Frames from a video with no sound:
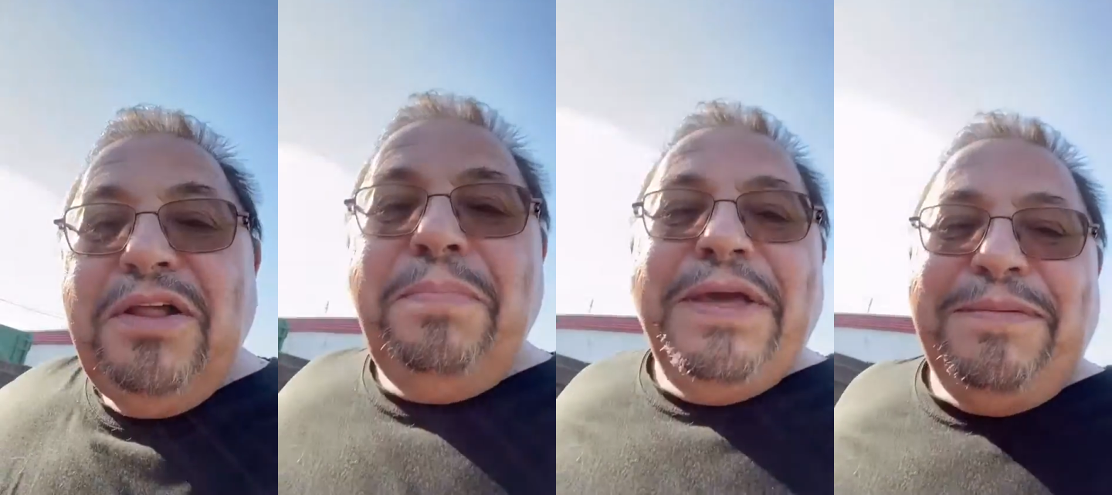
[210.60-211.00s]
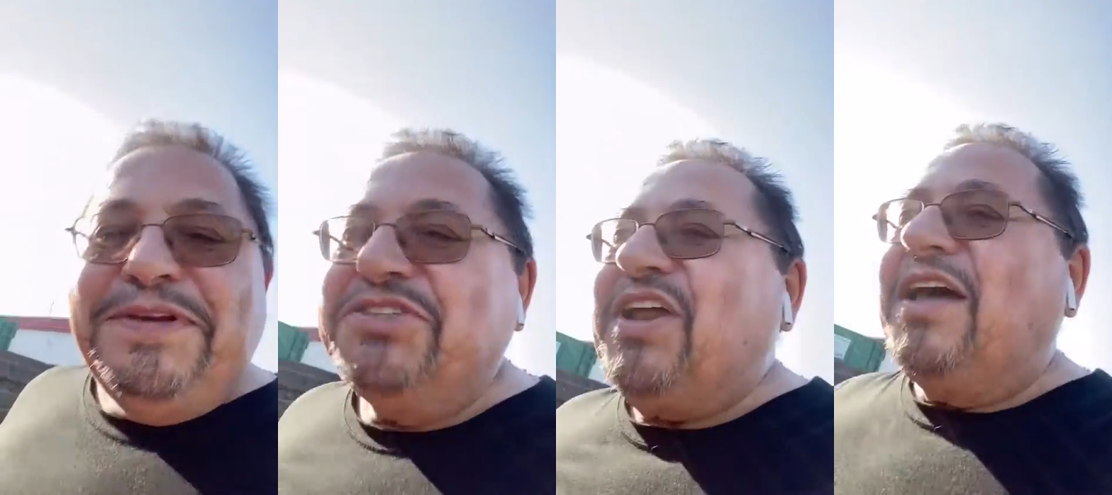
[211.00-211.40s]
baby's
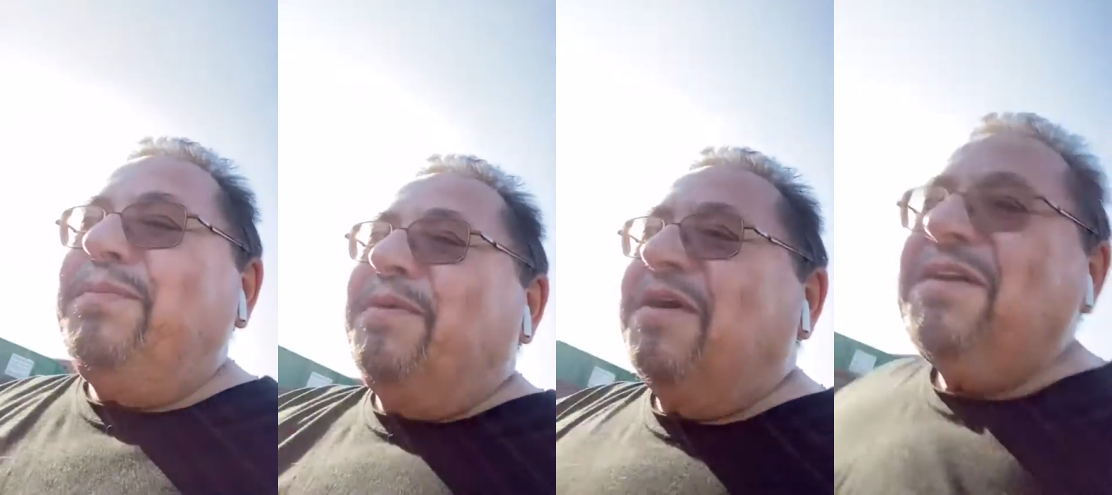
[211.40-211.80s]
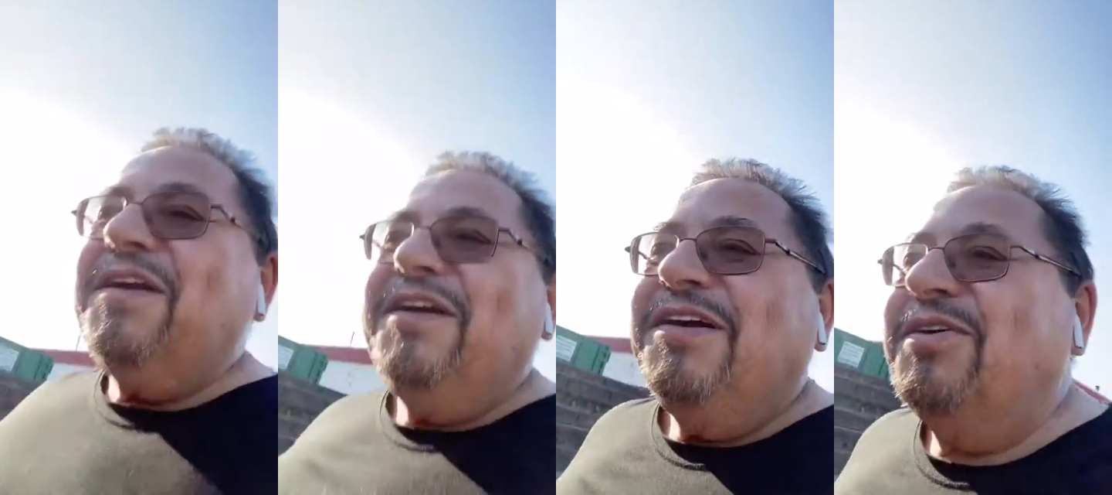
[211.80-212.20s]
diaper,
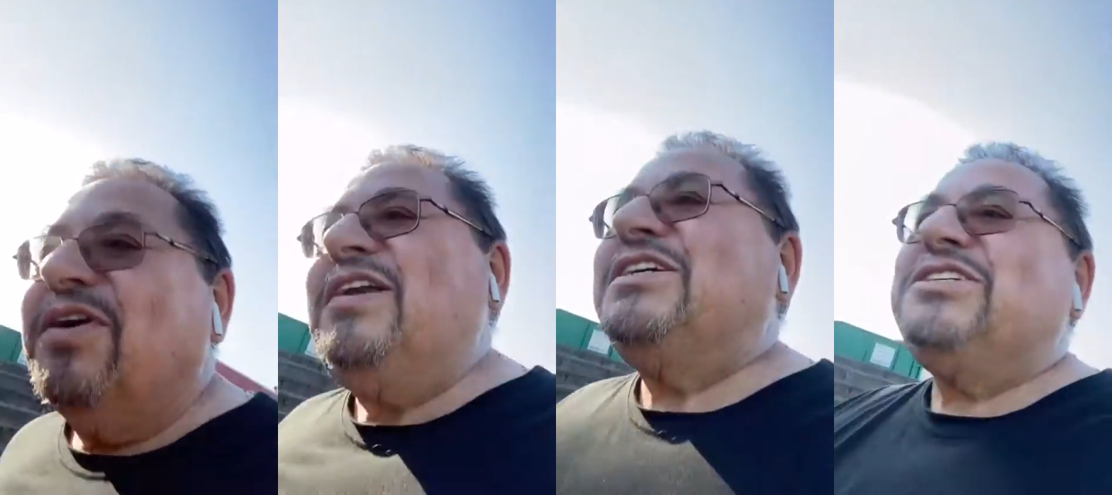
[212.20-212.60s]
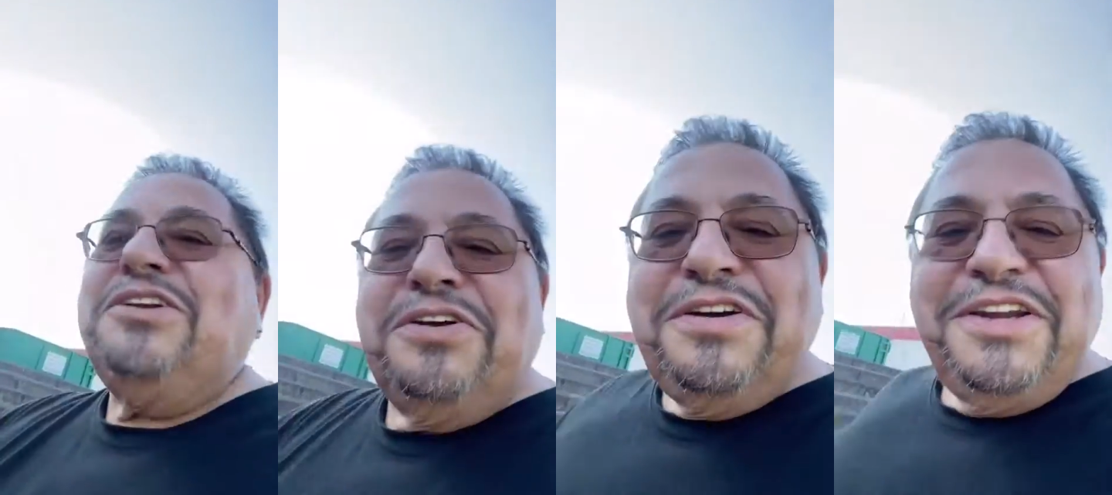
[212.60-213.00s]
or at least
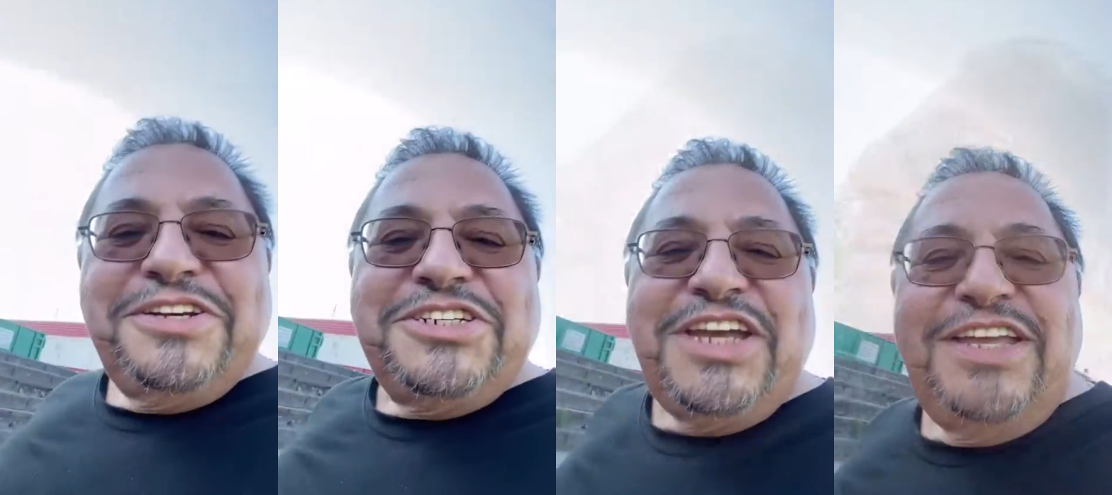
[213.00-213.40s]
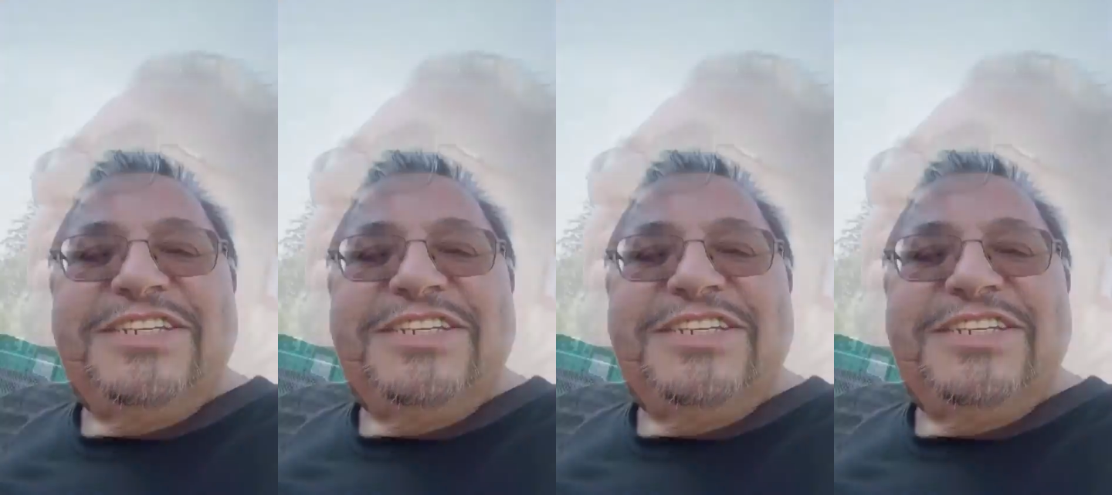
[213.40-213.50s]
learning to change.